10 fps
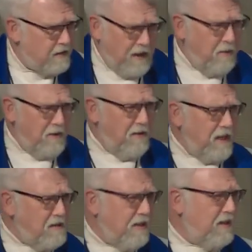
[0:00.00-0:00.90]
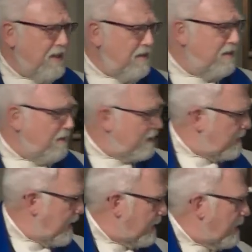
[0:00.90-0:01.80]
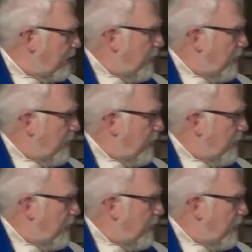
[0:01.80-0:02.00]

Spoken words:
Does anyone know that song? They didn't know it at 9.